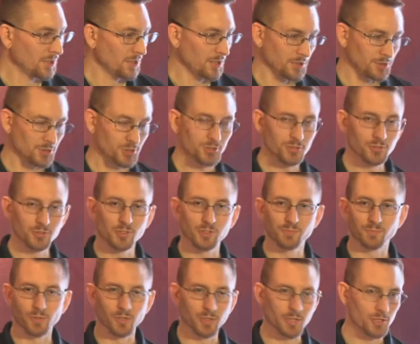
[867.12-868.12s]
Additionally,
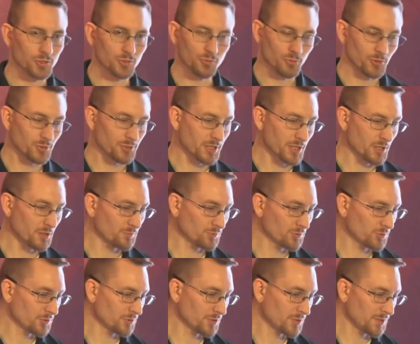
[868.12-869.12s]
Spark has a word count
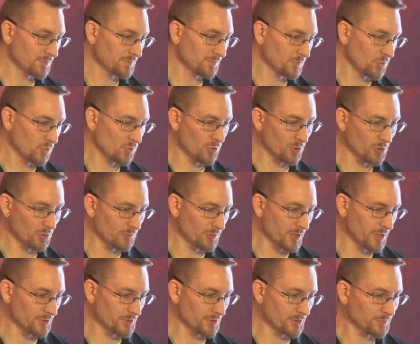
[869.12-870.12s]
program, or
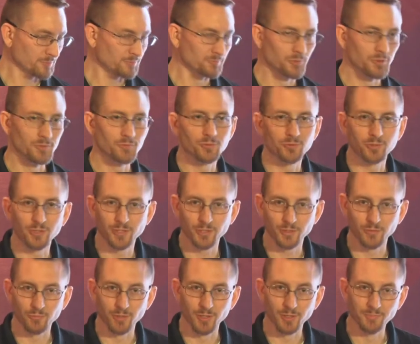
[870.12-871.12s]
rather, we've
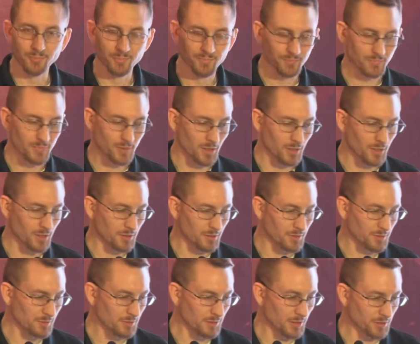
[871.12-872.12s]
created one.
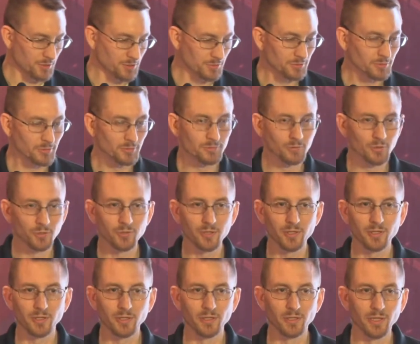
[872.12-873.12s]
I couldn't
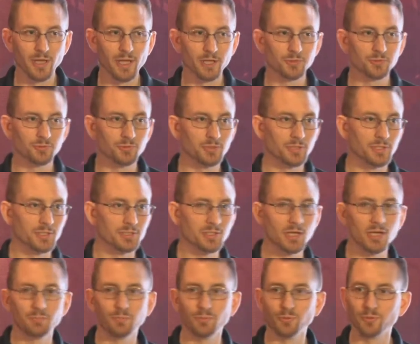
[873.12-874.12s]
locate an actual
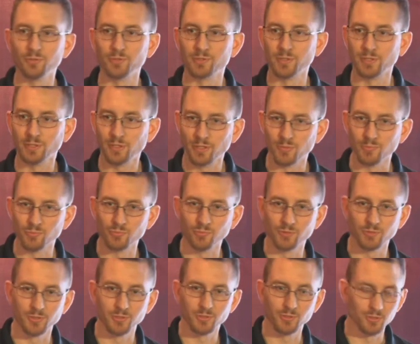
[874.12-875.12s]
examples that comes
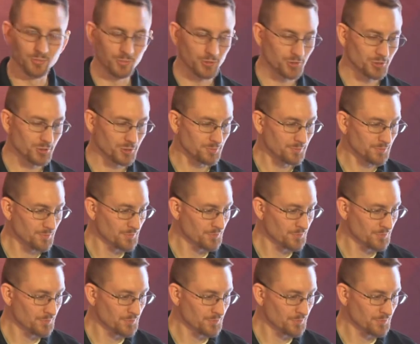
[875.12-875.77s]
with the distribution.